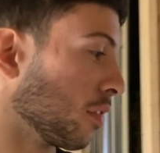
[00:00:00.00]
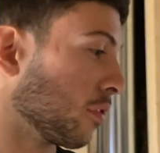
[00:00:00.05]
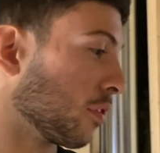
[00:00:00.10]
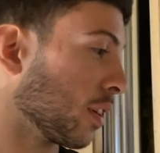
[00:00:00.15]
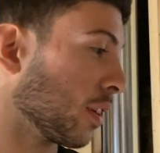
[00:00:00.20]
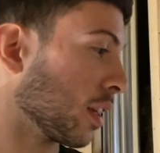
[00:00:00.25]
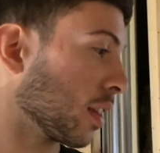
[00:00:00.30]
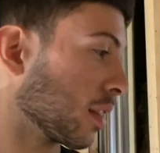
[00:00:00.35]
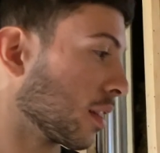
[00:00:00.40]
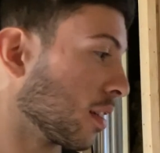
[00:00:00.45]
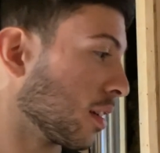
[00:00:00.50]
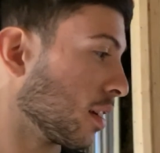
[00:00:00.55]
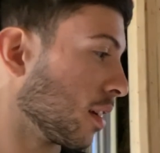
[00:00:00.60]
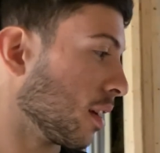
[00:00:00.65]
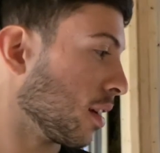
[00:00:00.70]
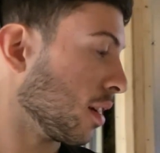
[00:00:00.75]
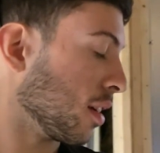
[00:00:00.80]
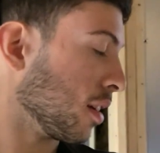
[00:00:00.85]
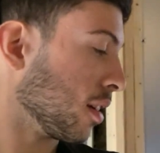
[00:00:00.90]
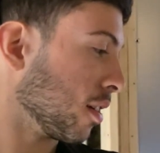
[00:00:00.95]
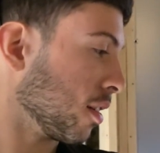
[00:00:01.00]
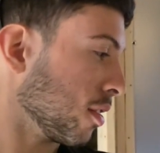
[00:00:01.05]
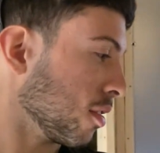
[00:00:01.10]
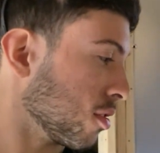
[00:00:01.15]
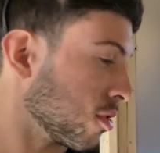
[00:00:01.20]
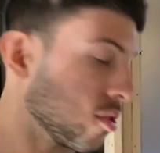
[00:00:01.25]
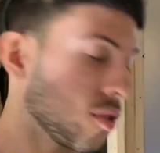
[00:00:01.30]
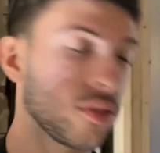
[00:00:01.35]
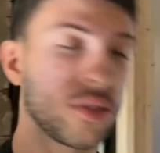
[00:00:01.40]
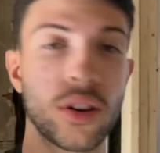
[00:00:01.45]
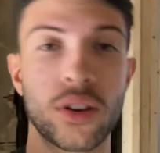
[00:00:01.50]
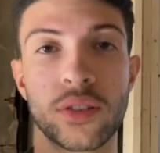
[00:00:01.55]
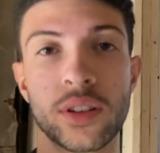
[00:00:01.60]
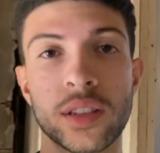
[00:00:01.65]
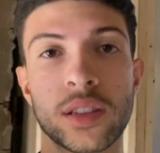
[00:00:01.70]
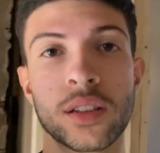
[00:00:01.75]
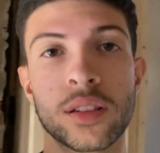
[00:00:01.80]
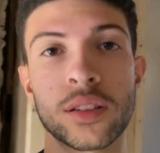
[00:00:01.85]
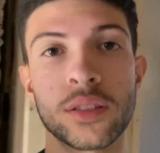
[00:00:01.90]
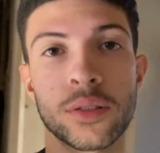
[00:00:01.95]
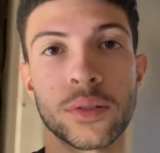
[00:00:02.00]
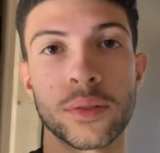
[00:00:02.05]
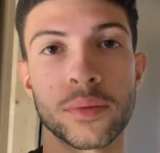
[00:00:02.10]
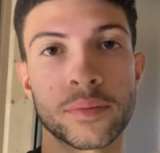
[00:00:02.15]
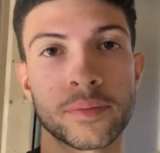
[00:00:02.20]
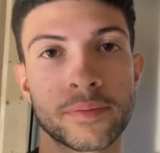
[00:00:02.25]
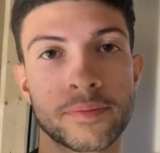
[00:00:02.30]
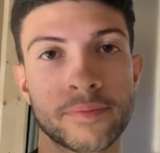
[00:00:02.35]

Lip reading: fit, so you don't need to glue them.